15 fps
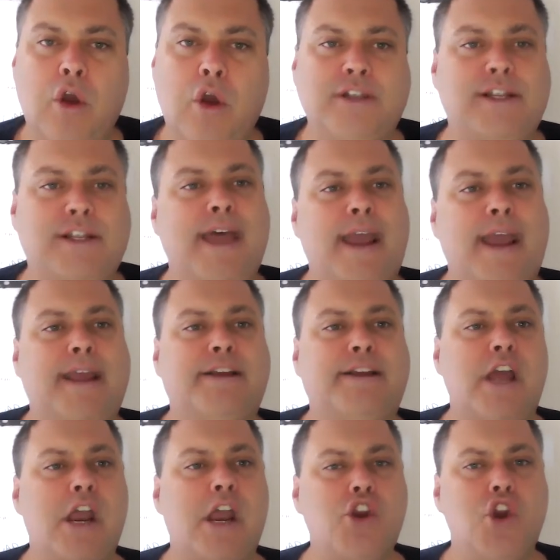So that gives
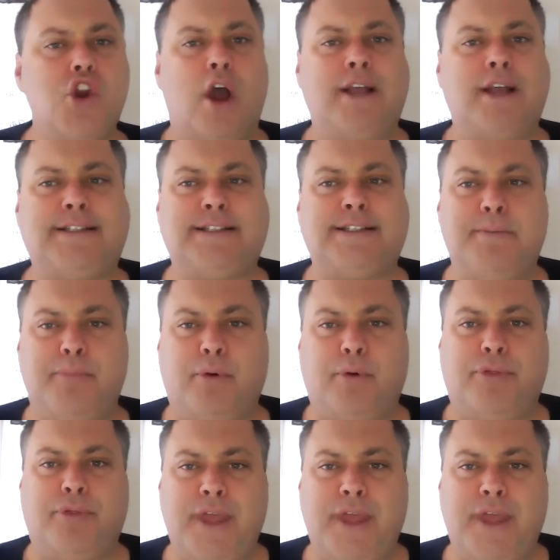you a nice, simple